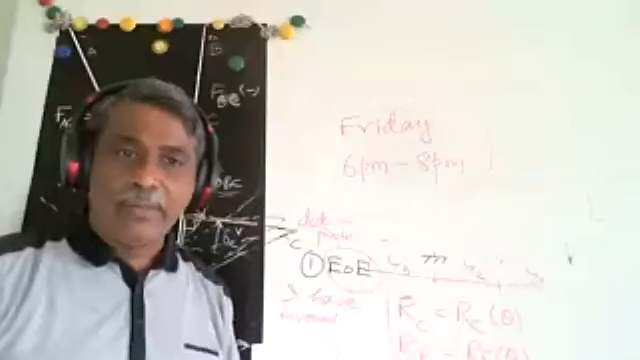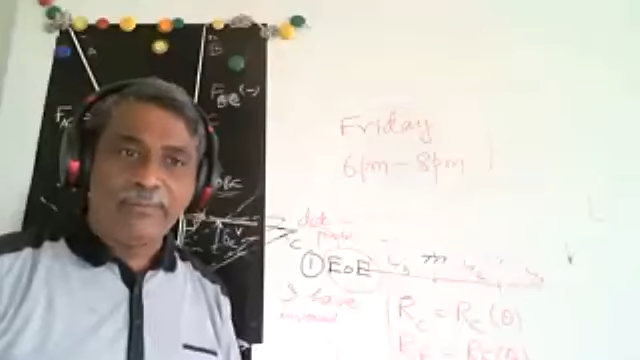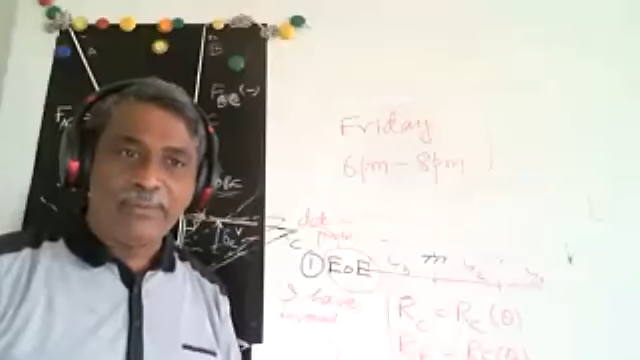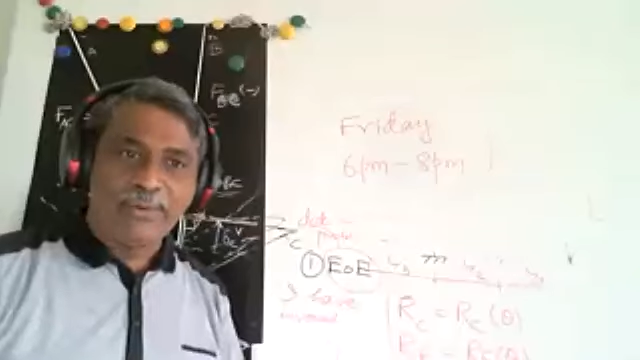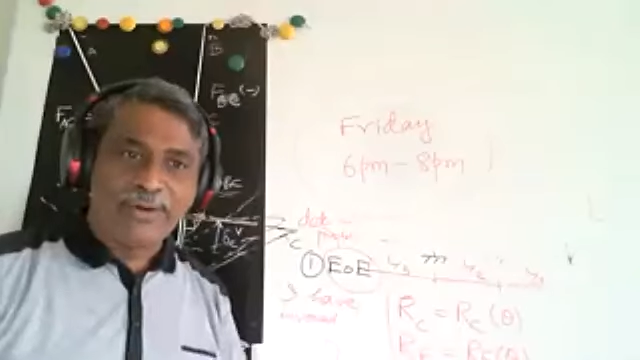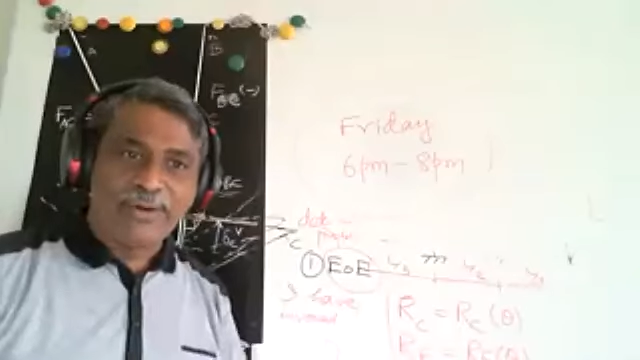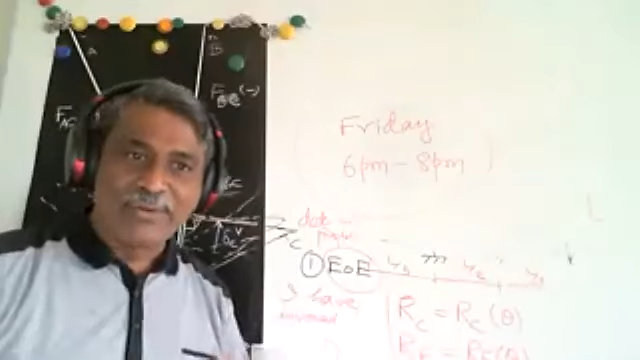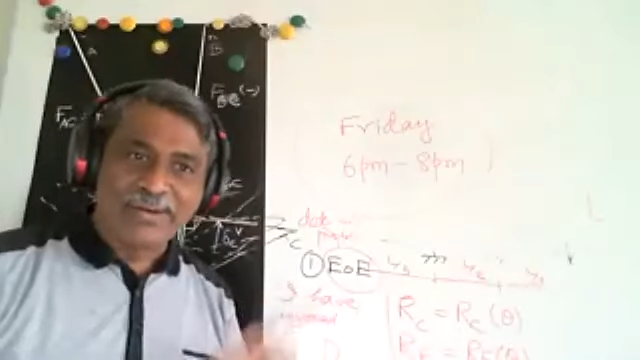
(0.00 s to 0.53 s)
If you
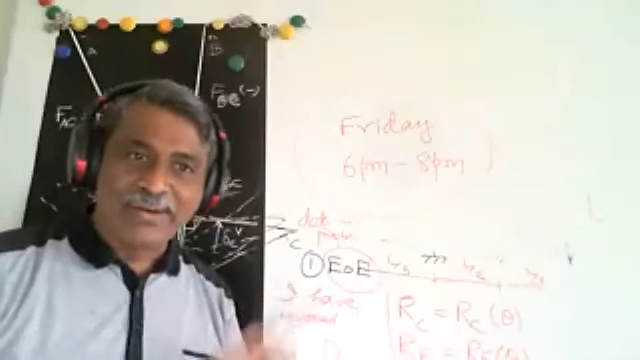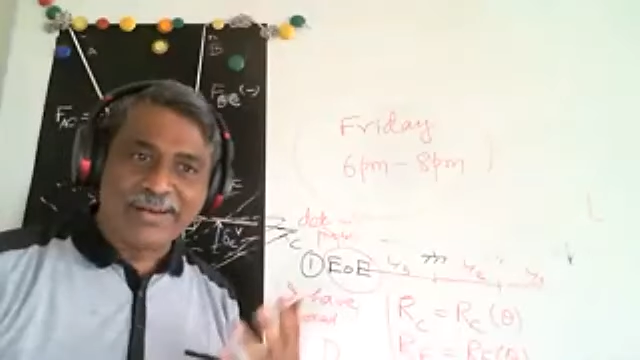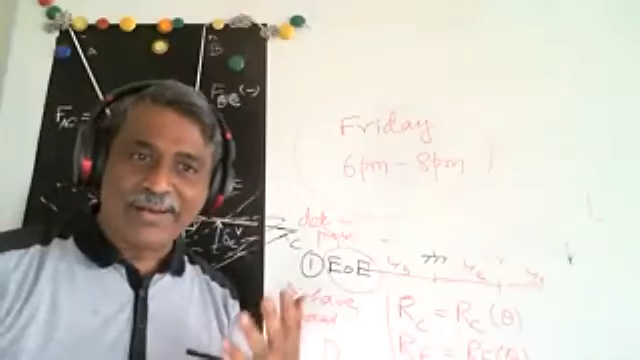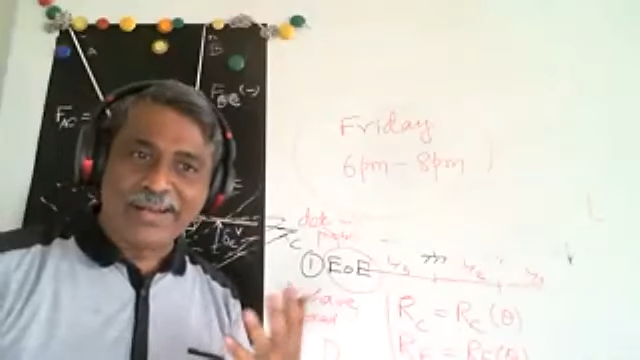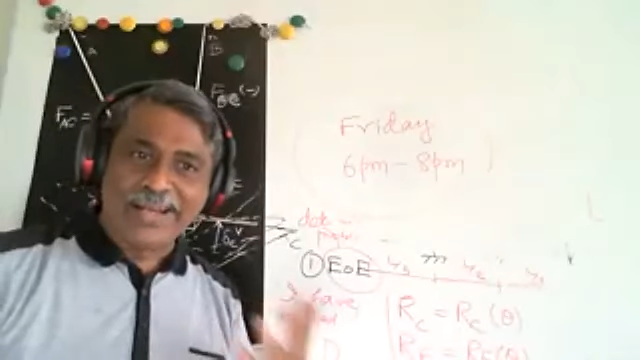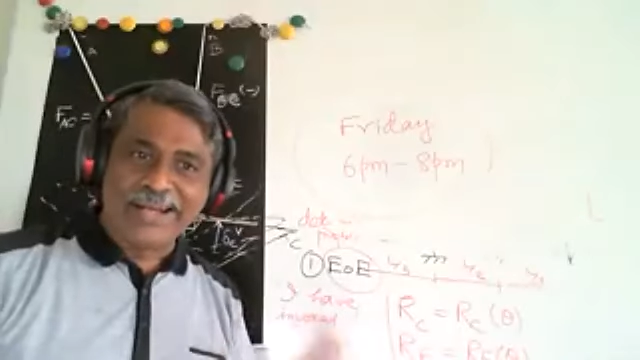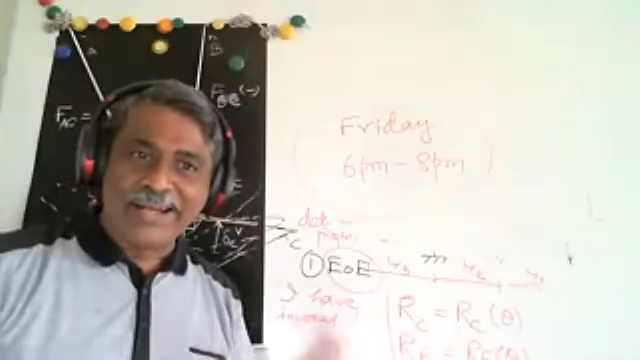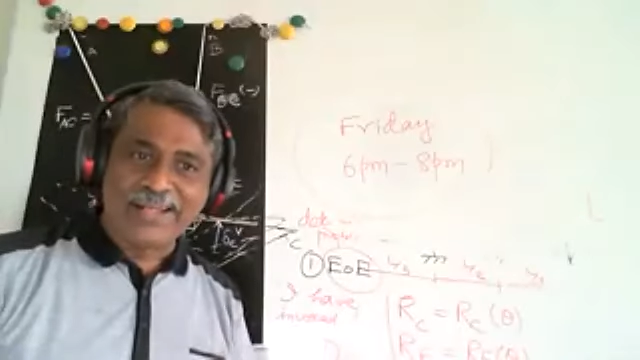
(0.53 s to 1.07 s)
want to
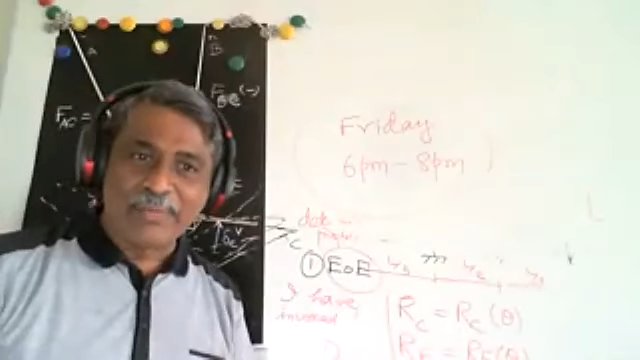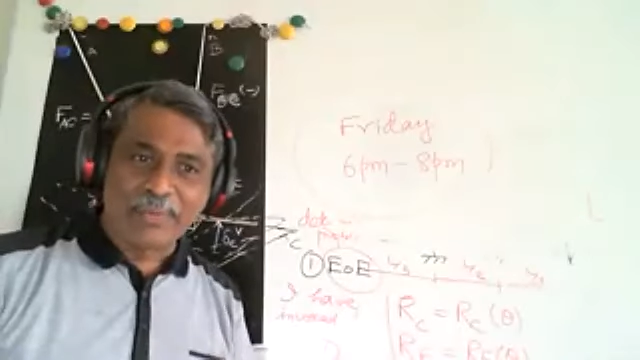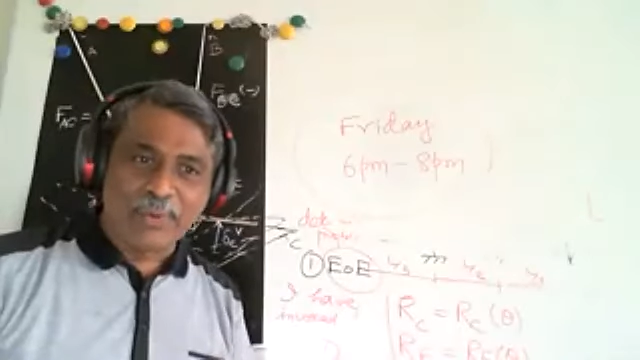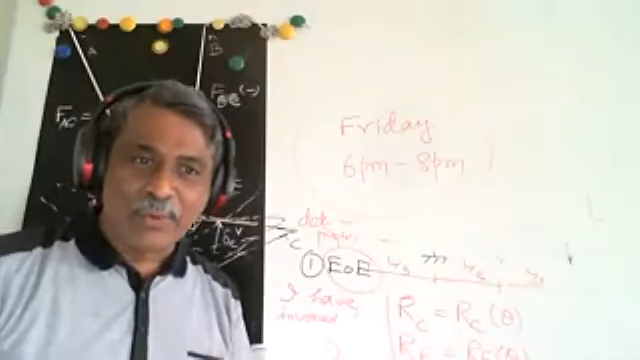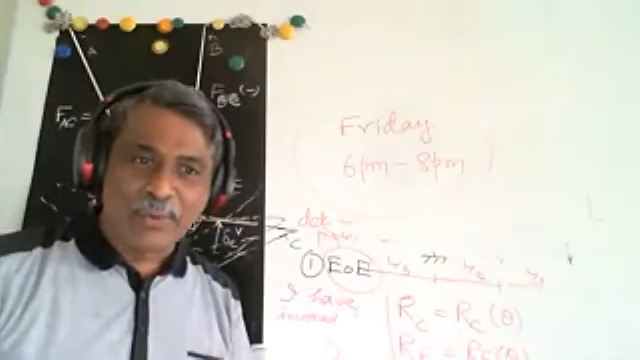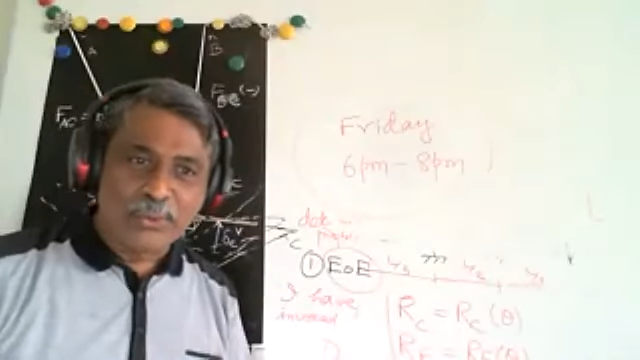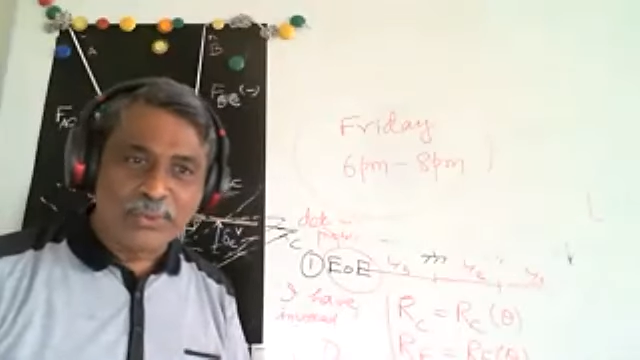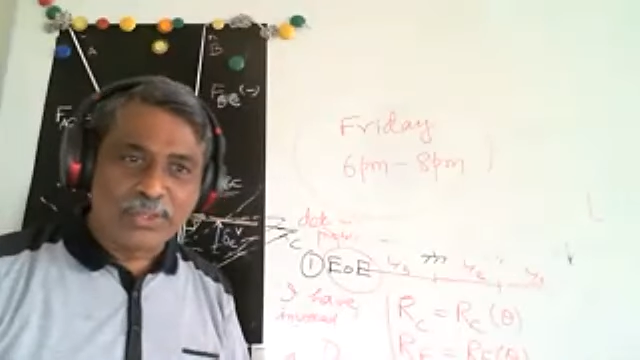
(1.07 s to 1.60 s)
get some
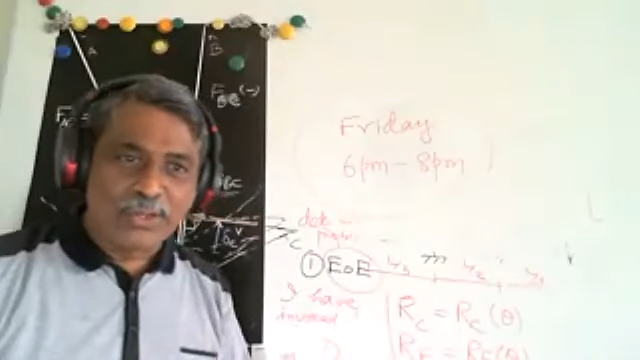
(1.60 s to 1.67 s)
clues